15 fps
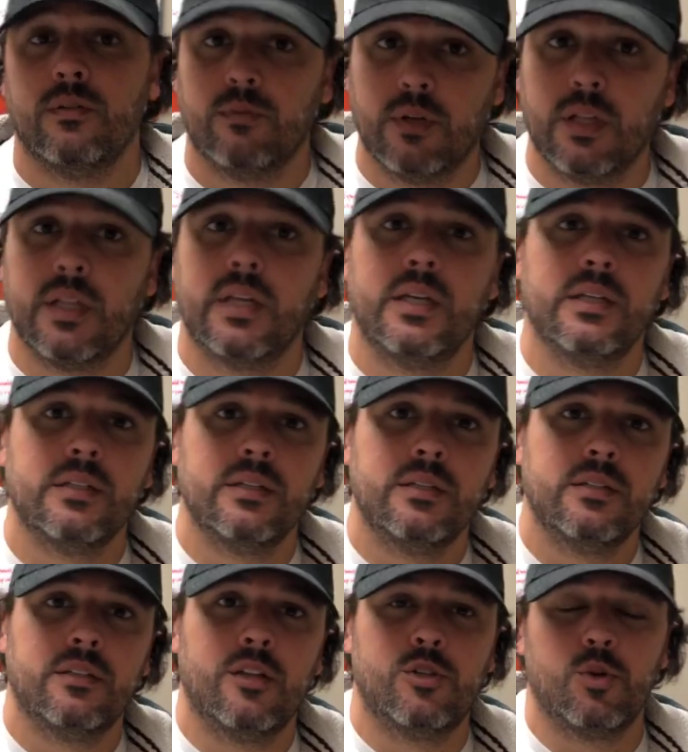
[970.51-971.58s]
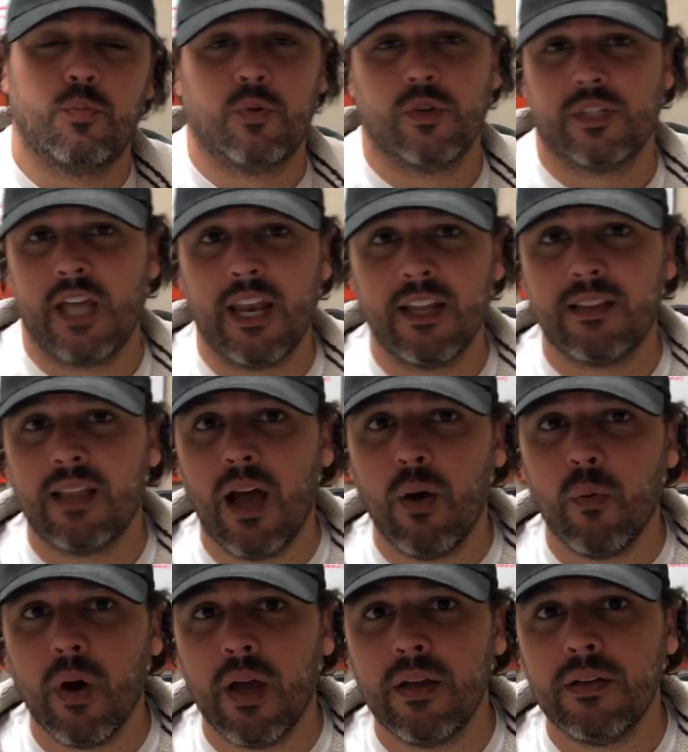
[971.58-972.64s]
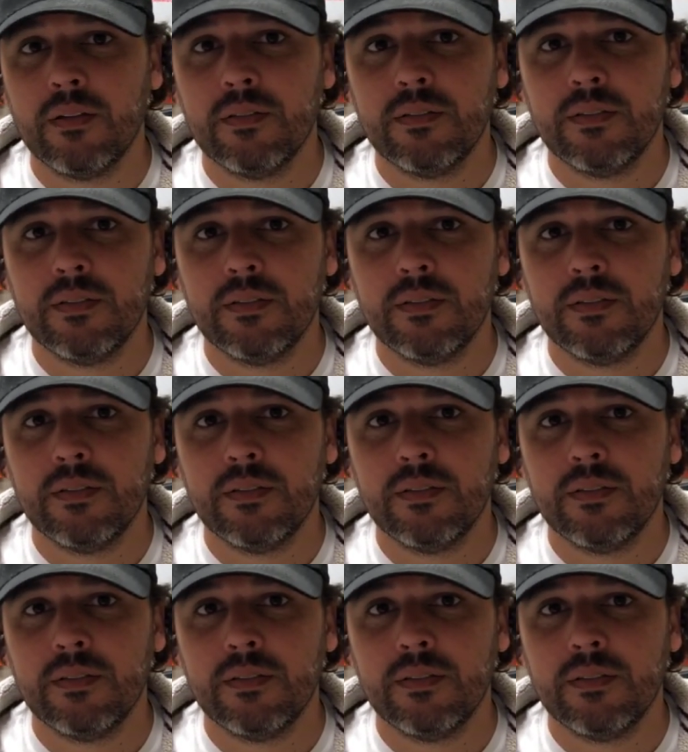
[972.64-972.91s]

Really? Did you present it that way?